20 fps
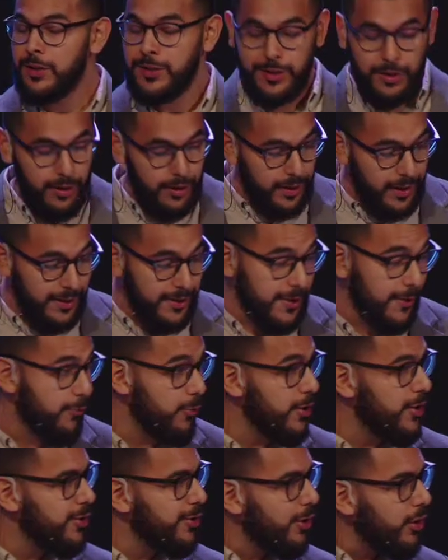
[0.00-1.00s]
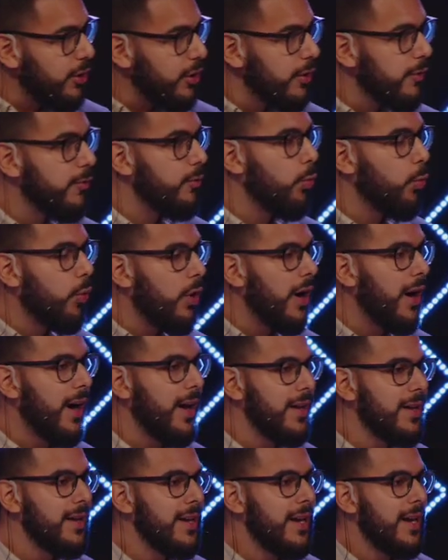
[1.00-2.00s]
Because if we serve
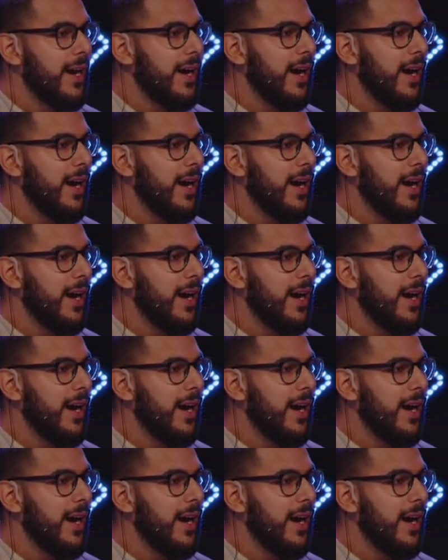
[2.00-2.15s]
one,